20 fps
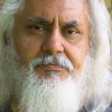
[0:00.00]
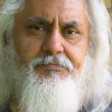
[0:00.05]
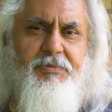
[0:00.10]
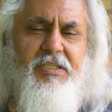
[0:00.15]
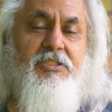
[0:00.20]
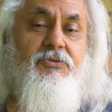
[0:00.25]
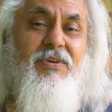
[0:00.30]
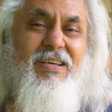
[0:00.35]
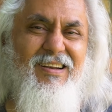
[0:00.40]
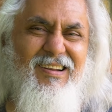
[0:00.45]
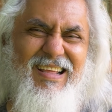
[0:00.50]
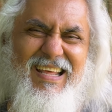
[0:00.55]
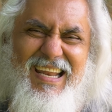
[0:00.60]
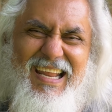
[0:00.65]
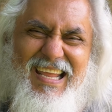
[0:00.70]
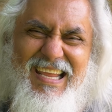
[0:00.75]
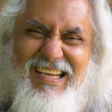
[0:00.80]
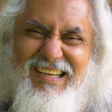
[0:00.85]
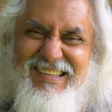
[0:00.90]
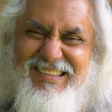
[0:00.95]
Because we get a lot of
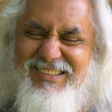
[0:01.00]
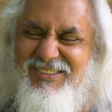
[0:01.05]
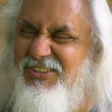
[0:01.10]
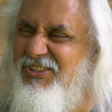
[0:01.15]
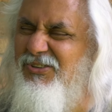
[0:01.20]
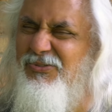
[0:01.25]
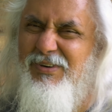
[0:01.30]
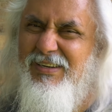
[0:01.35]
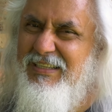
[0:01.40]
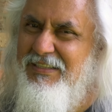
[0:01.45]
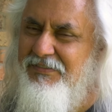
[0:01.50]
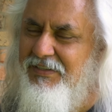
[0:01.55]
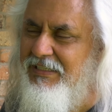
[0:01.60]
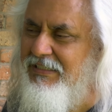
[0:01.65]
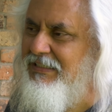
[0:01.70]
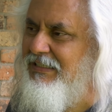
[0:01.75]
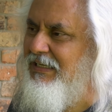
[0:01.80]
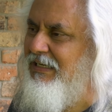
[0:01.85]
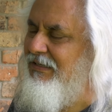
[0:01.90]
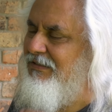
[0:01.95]
hail here. You don't want to leave
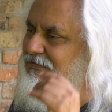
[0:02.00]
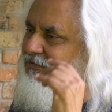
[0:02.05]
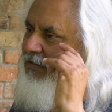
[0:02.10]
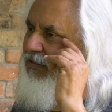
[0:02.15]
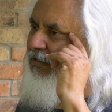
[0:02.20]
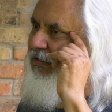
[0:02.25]
anything out.